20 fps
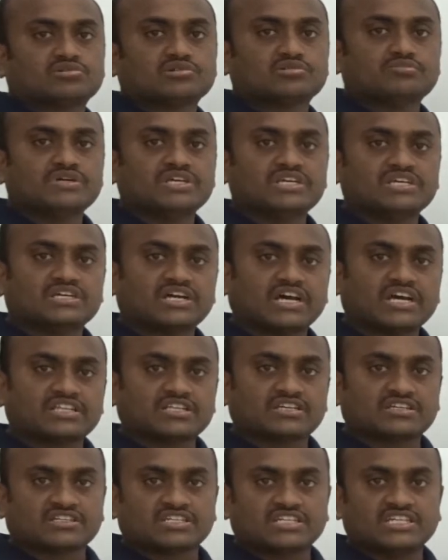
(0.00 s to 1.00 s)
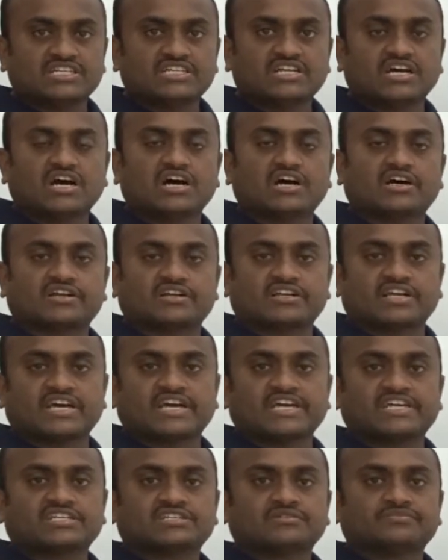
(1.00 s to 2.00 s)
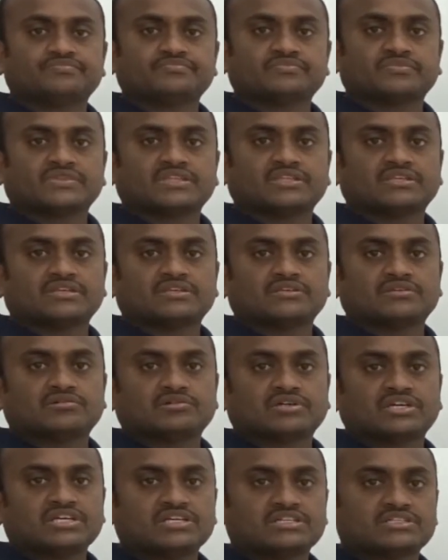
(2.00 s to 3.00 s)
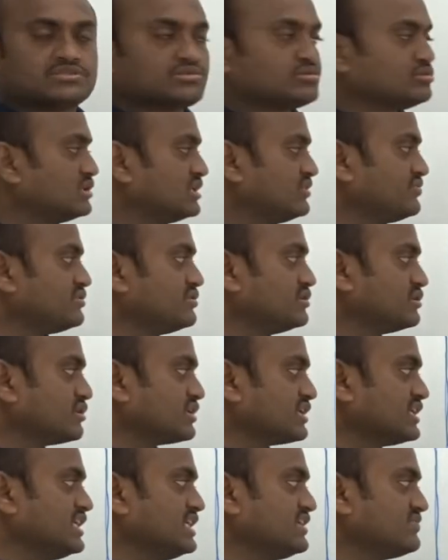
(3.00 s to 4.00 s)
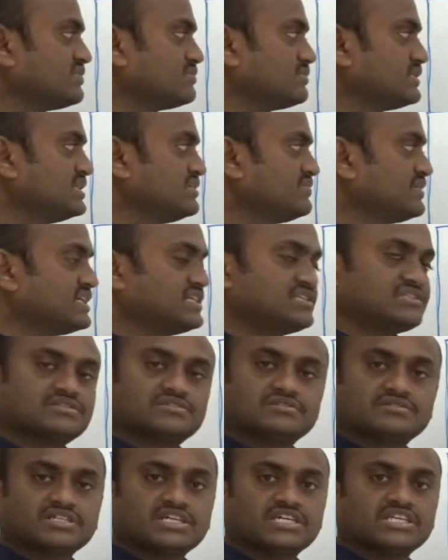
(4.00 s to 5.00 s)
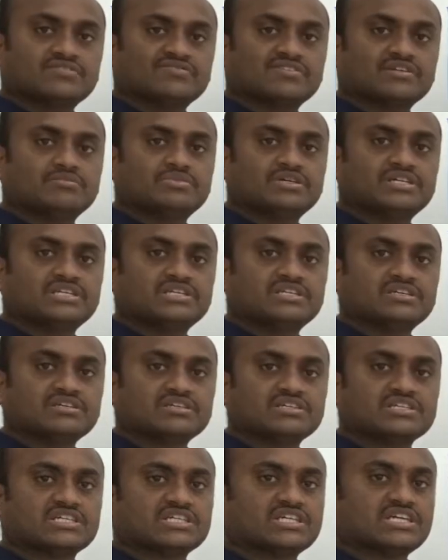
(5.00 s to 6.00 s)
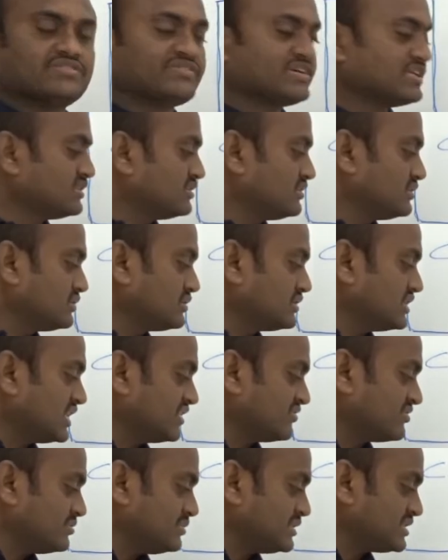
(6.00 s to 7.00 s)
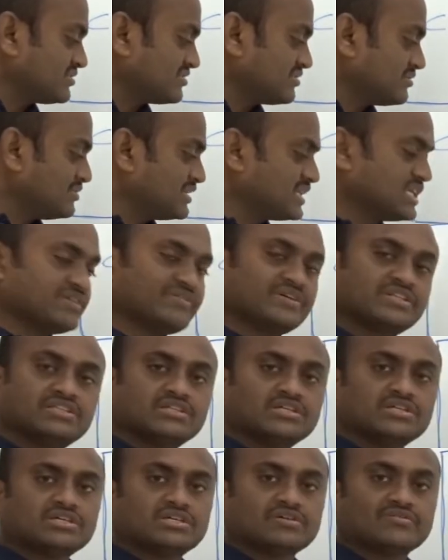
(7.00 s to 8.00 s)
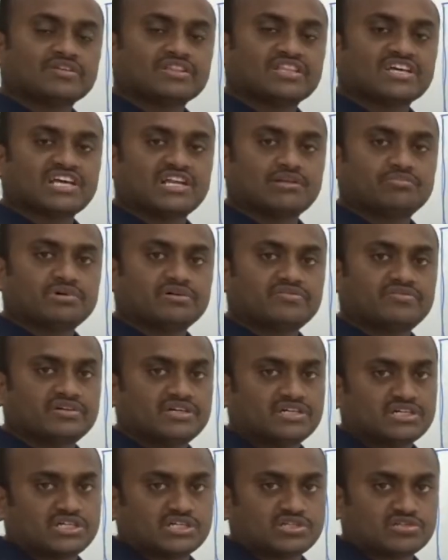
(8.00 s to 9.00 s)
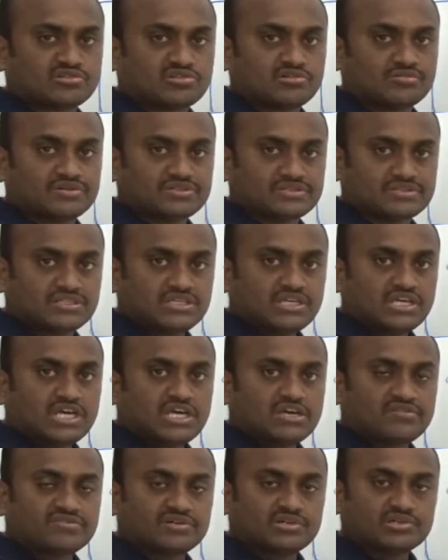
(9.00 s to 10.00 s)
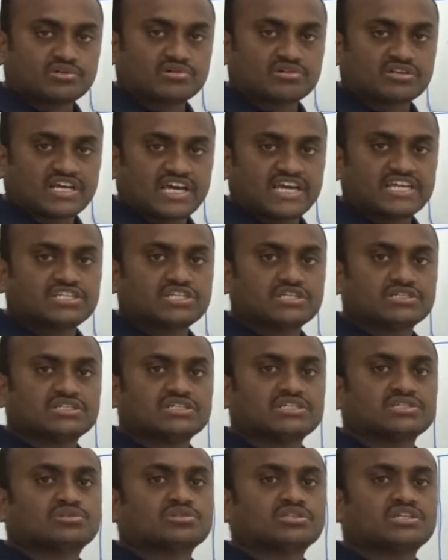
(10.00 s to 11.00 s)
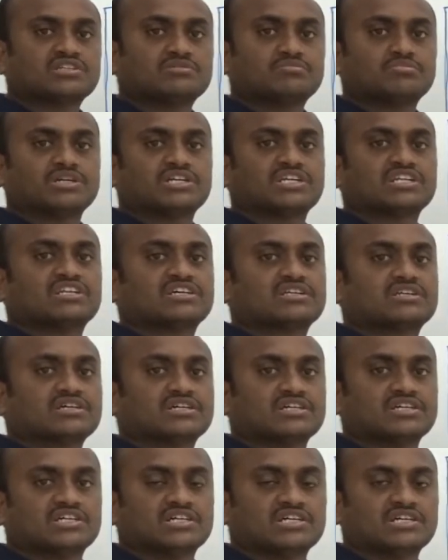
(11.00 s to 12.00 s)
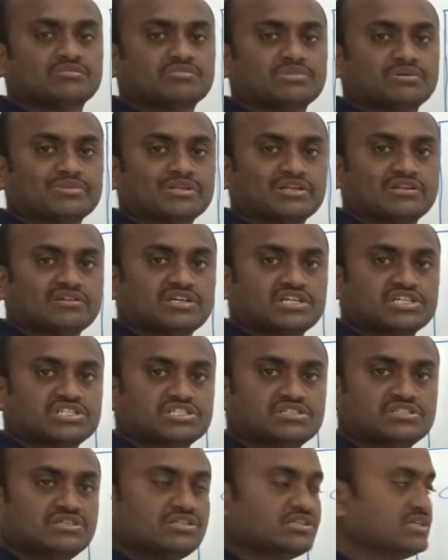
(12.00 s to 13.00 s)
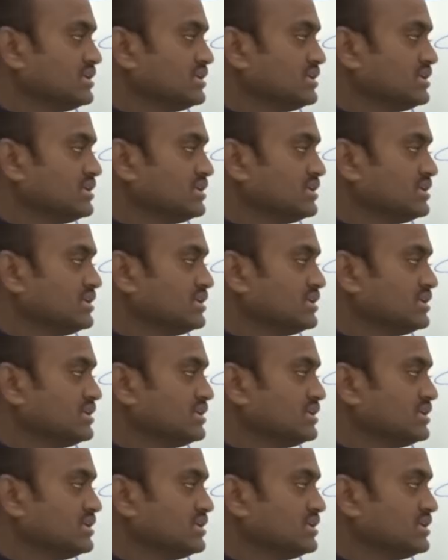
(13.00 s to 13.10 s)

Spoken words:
could be either read or write. Okay, so if you want to read from the device, it will be given, the information will be given with the help of control bus. If you want to write into that particular memory location,